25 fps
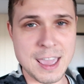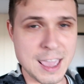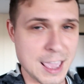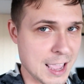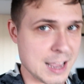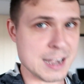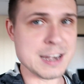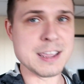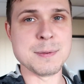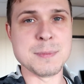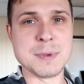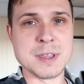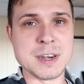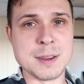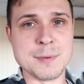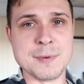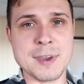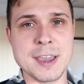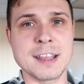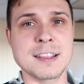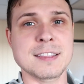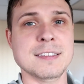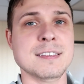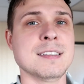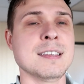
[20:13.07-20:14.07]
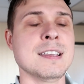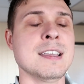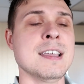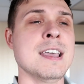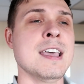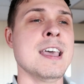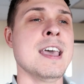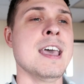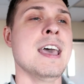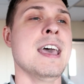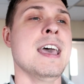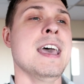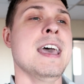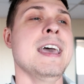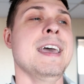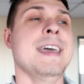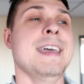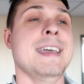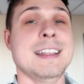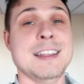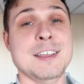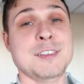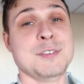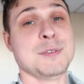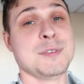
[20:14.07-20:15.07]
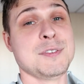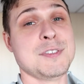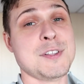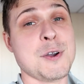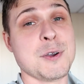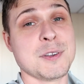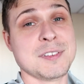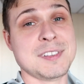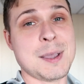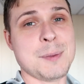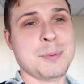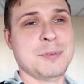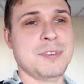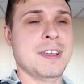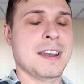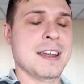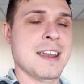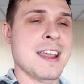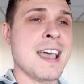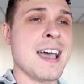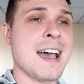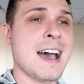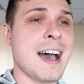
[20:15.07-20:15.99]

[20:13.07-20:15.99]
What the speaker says: any minivans. And this one's no exception.